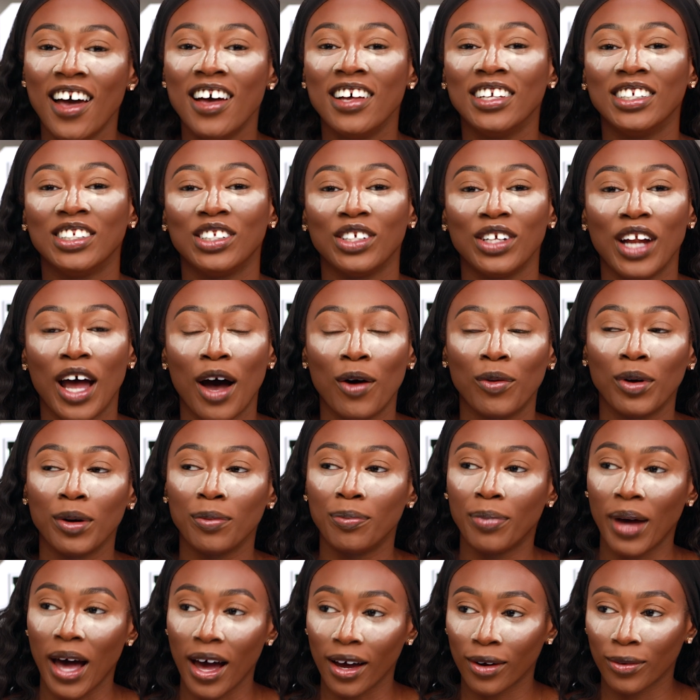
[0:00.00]
So now we're
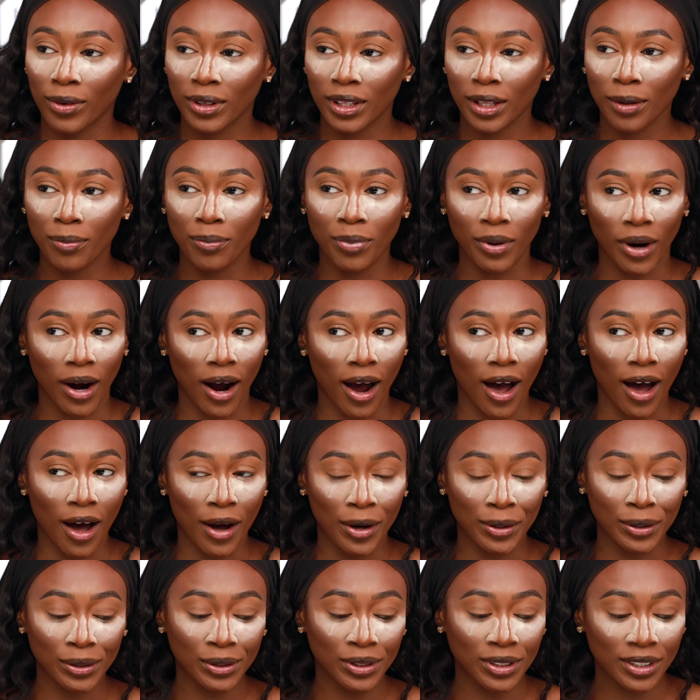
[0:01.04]
back with the
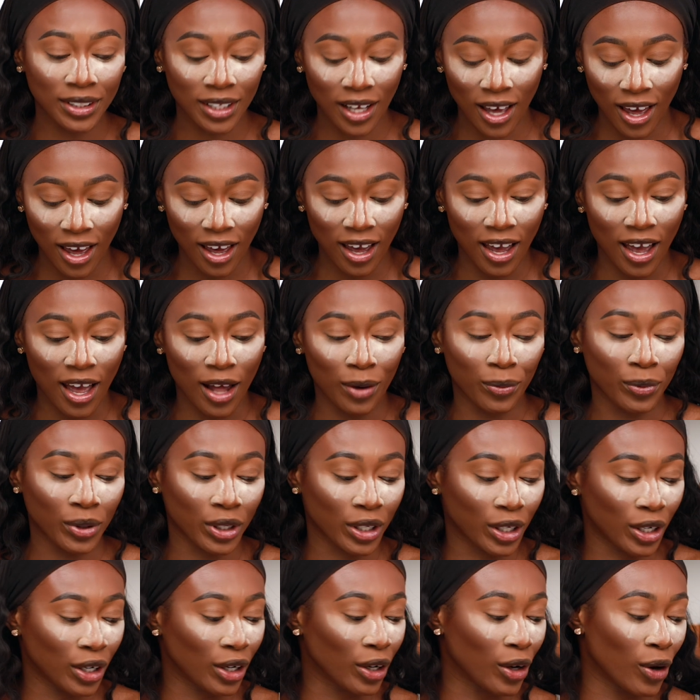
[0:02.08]
brows and we're
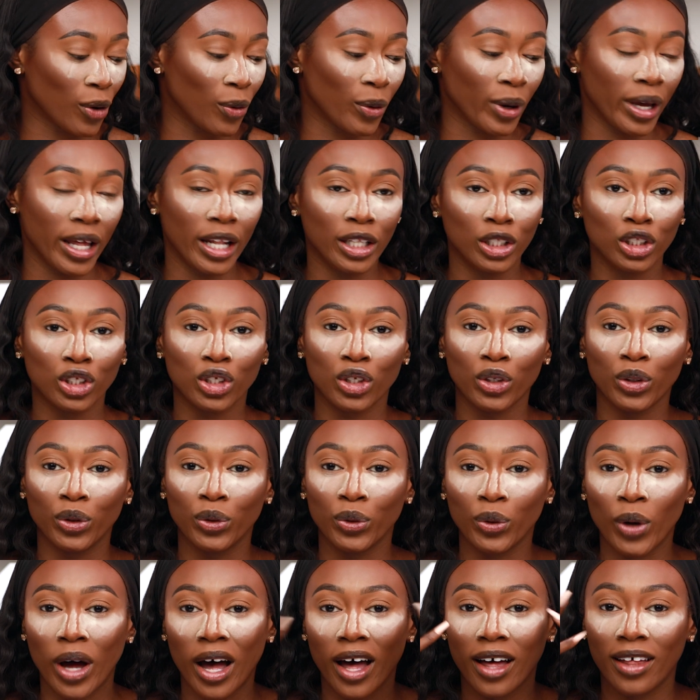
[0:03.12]
gonna go
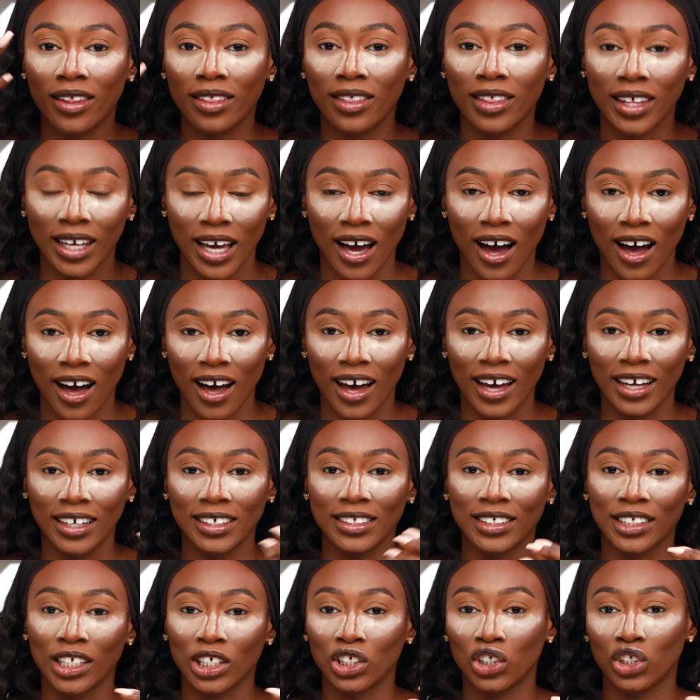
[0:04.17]
into the
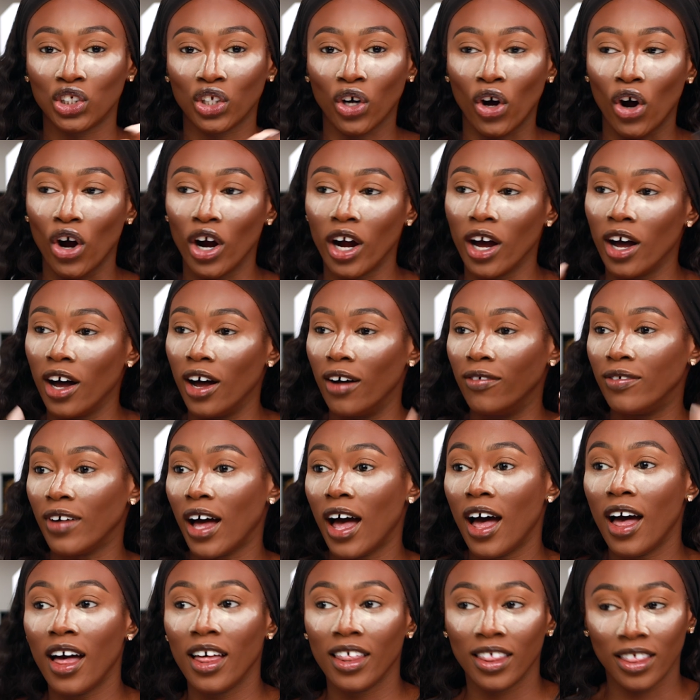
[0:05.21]
eyes, the star of
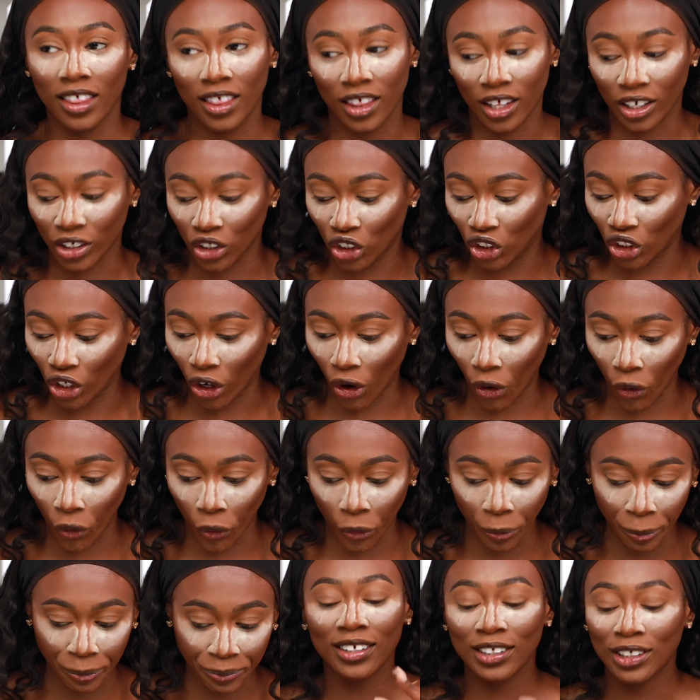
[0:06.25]
the
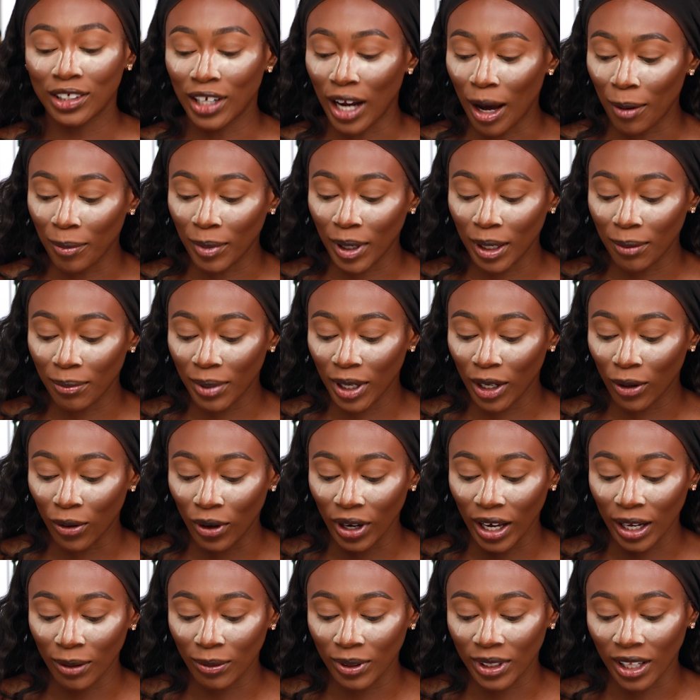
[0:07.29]
show. So now I'm gonna be going
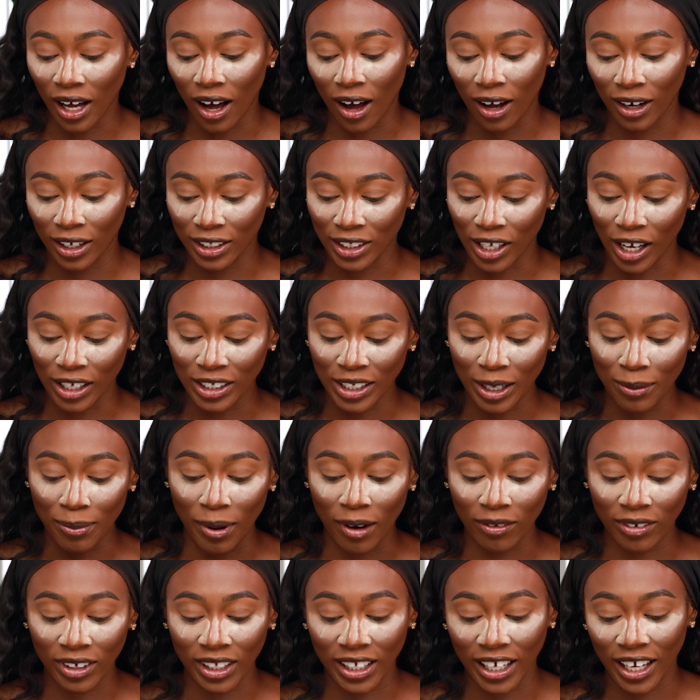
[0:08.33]
in with the Anastasia
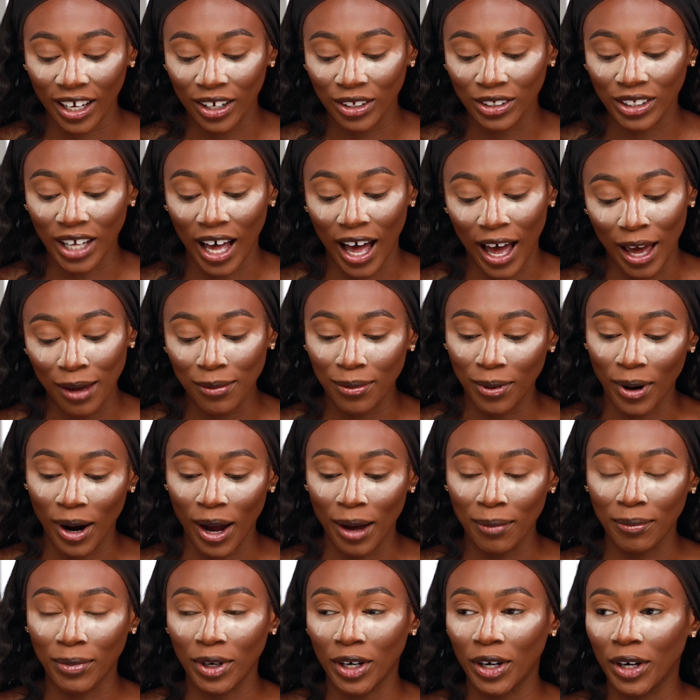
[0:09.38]
Beverly Hills eye
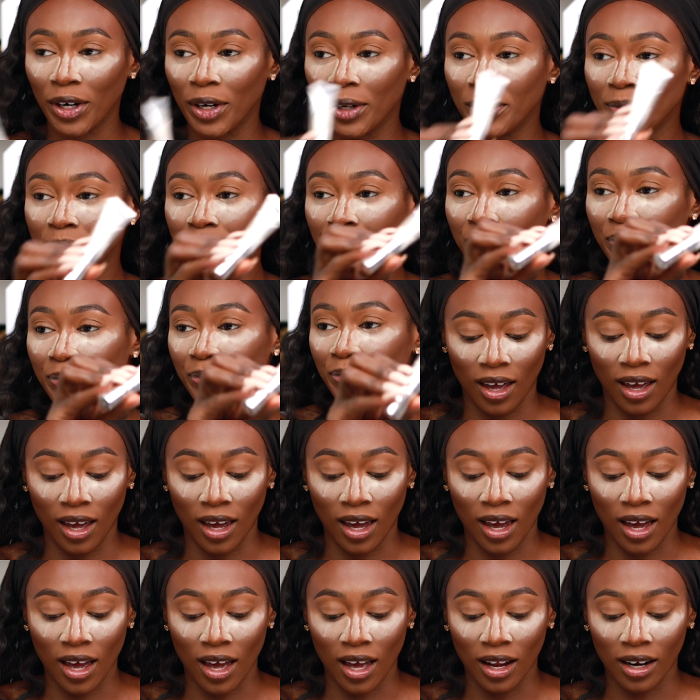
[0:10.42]
primer,
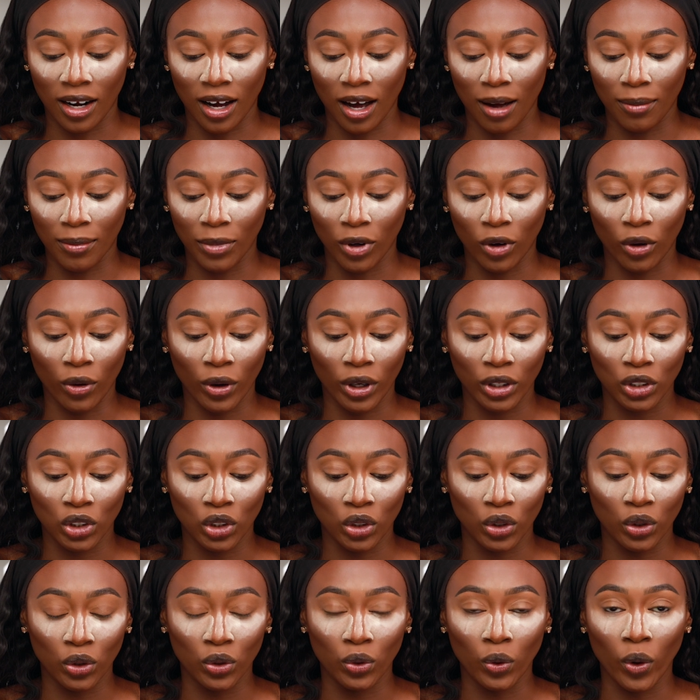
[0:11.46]
and I'm going
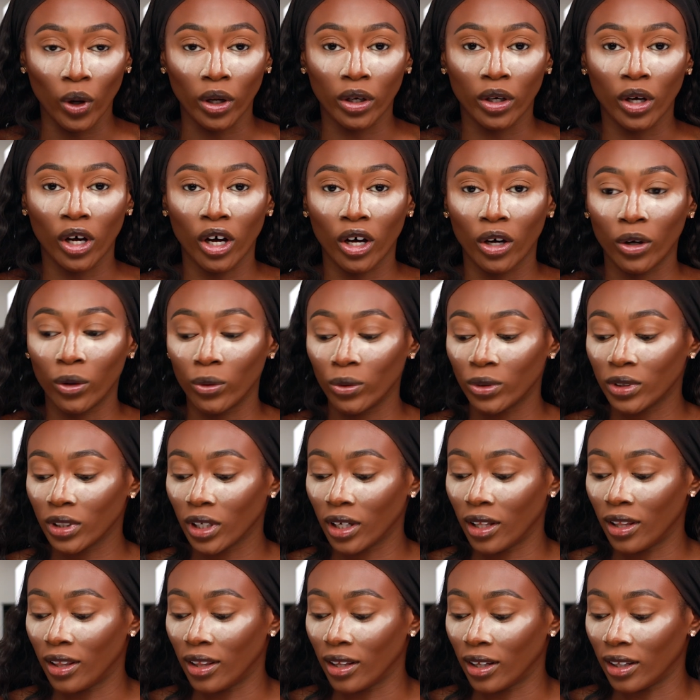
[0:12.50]
to coat
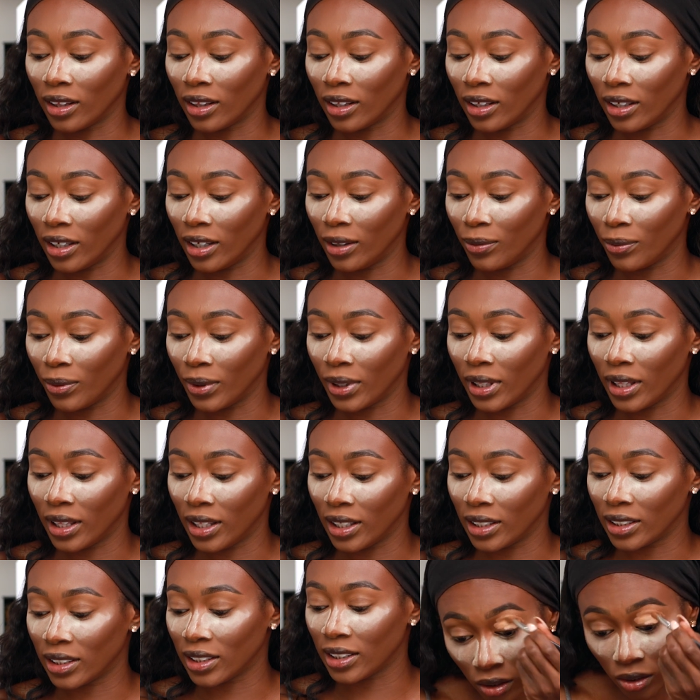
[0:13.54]
the lid with
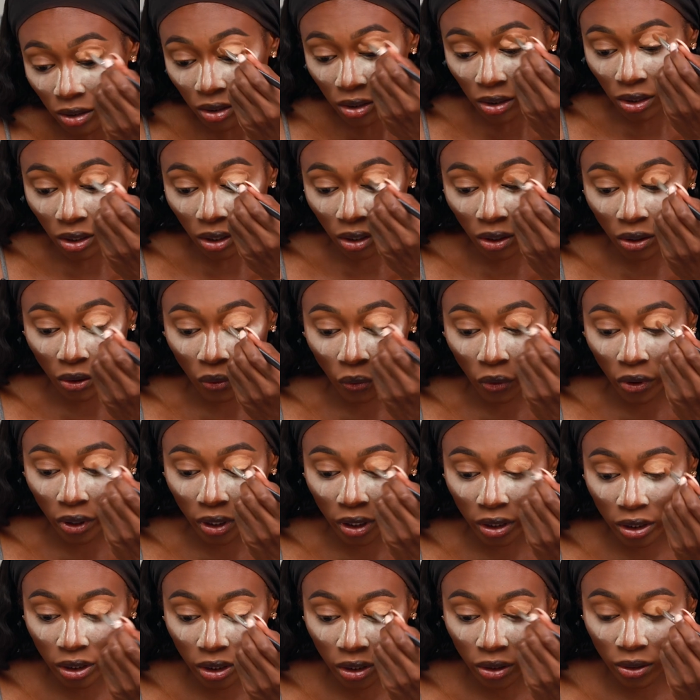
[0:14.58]
this. So we're
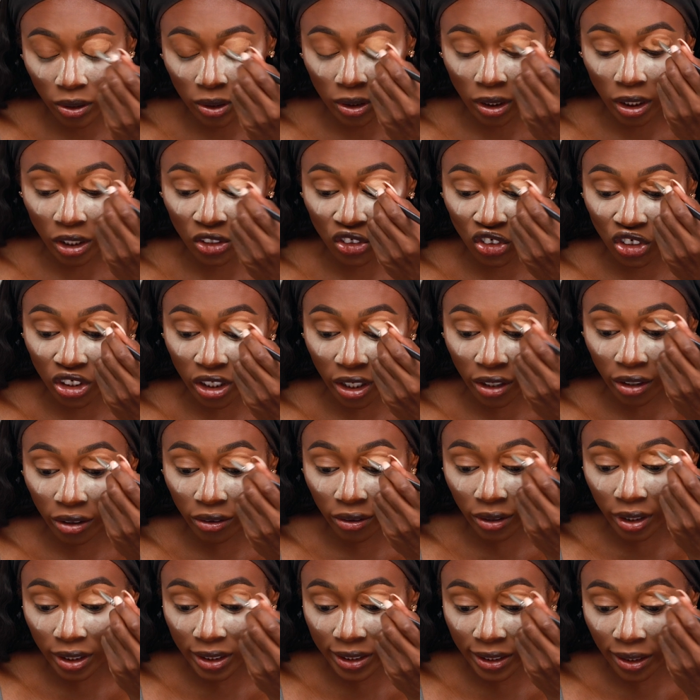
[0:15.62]
gonna use a
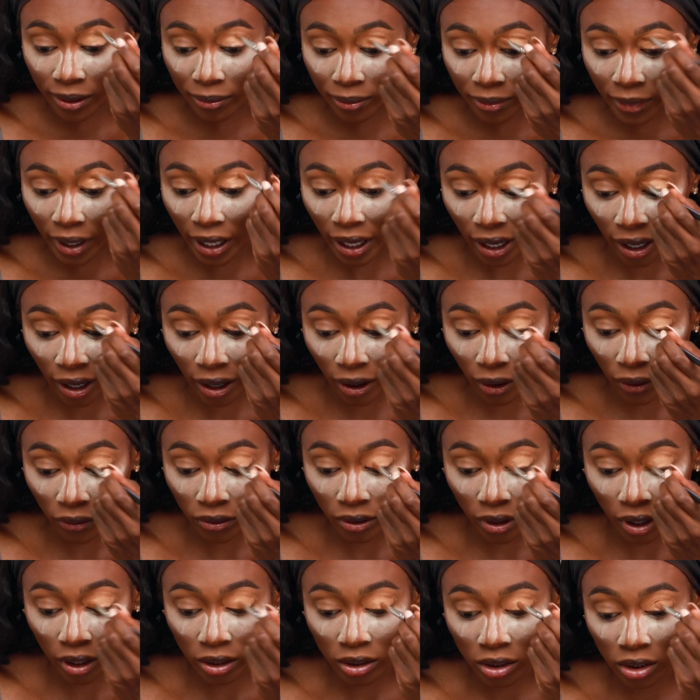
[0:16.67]
generous amount,
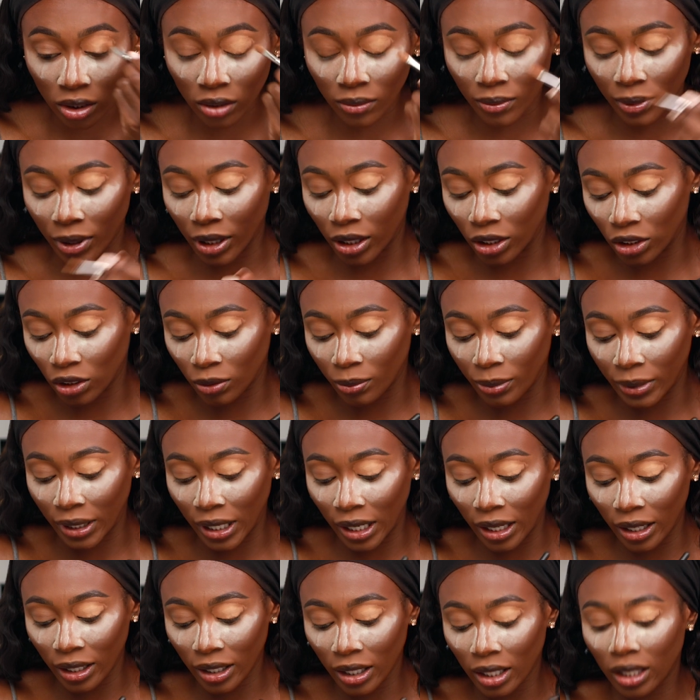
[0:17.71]
not too much,
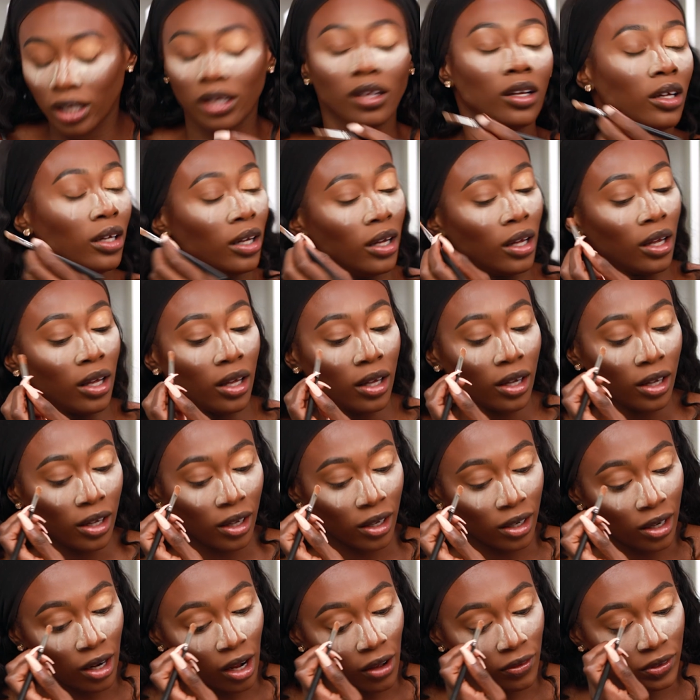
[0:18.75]
but
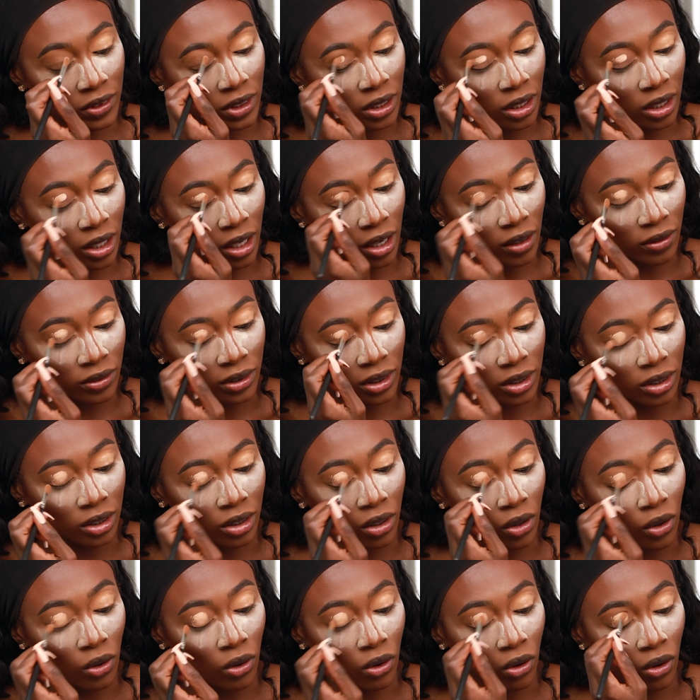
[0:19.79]
enough to cover the
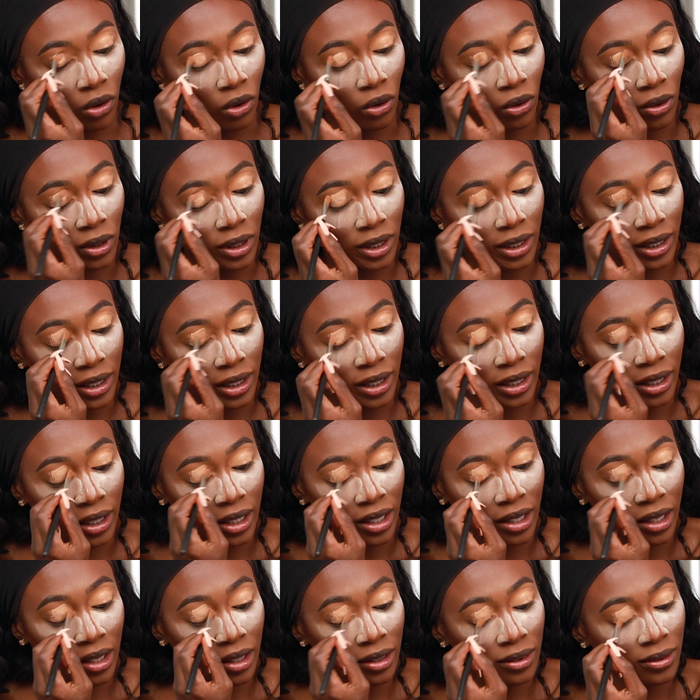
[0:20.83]
whole
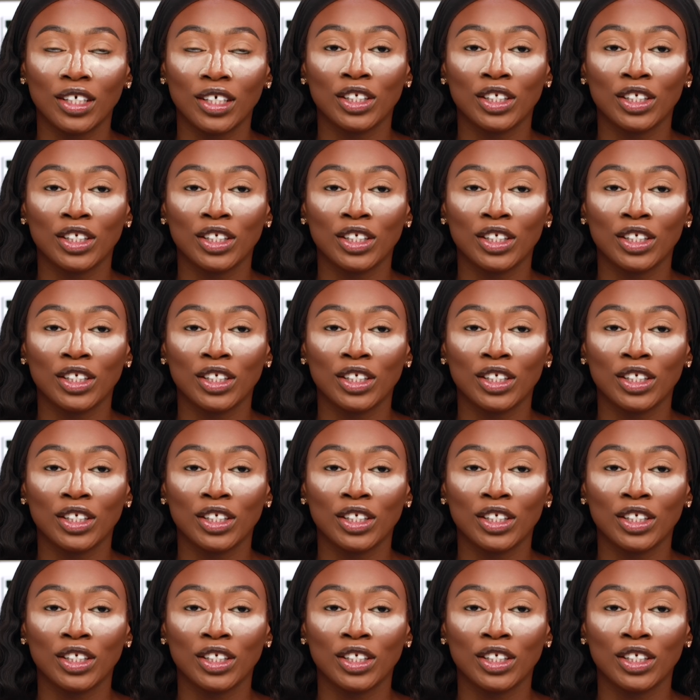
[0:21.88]
lid.